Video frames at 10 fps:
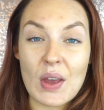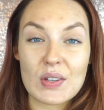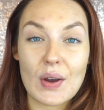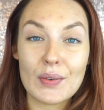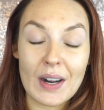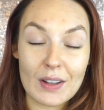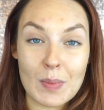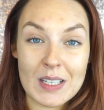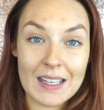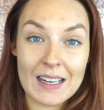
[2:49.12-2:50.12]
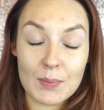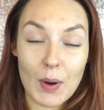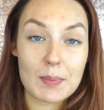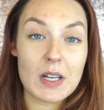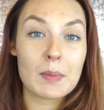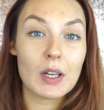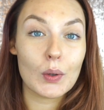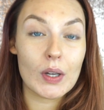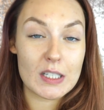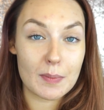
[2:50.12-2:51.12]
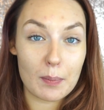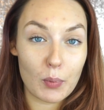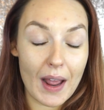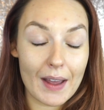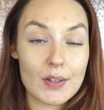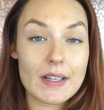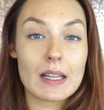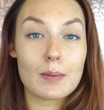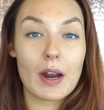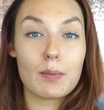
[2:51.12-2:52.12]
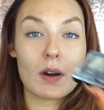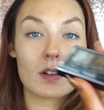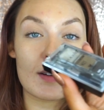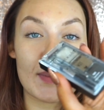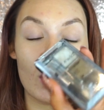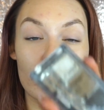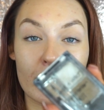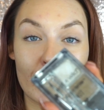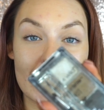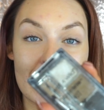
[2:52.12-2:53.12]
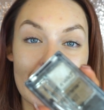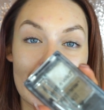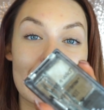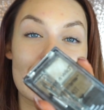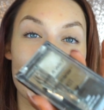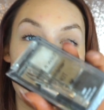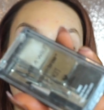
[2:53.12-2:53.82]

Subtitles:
So now that my skin is prepped, I'm going to go into my brows, and the brow product I've been loving recently is by